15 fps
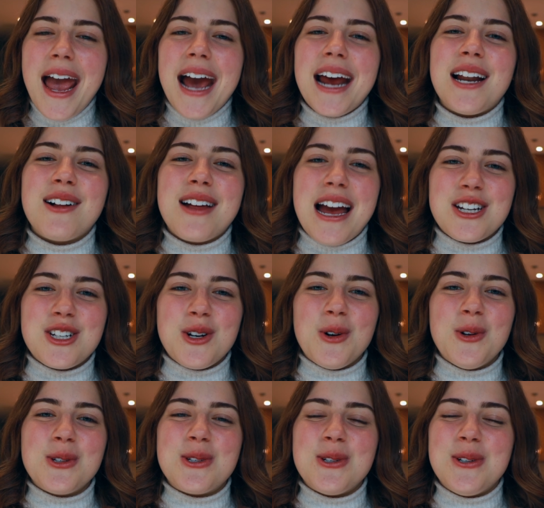And I'll catch you
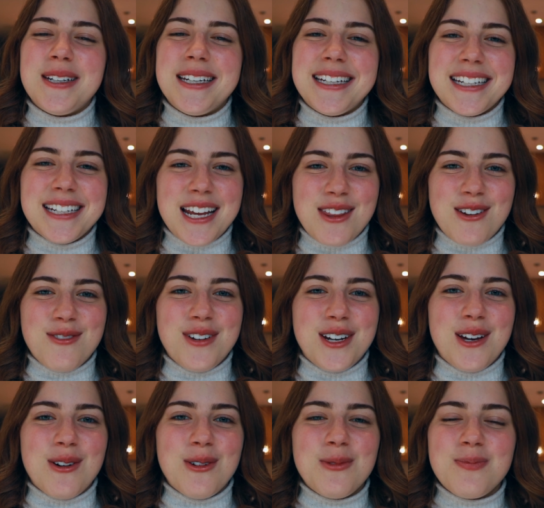all soon in another
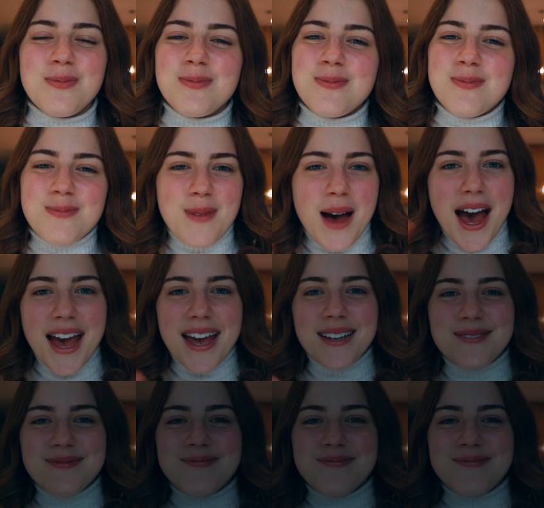video. Bye.